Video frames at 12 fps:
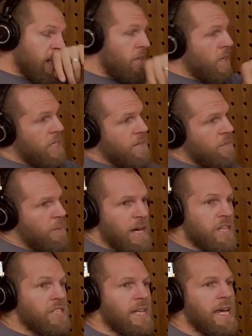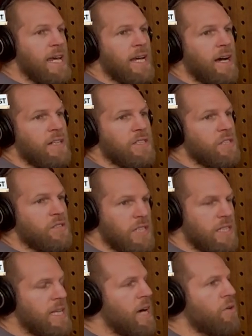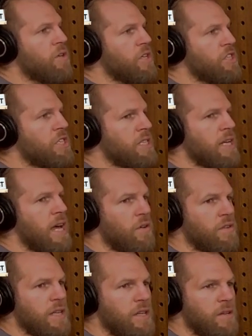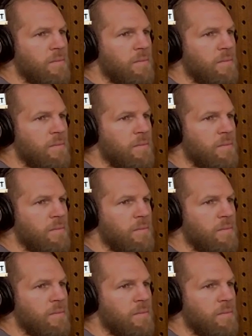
I don't need to have a PhD to tell you that she's unhealthy.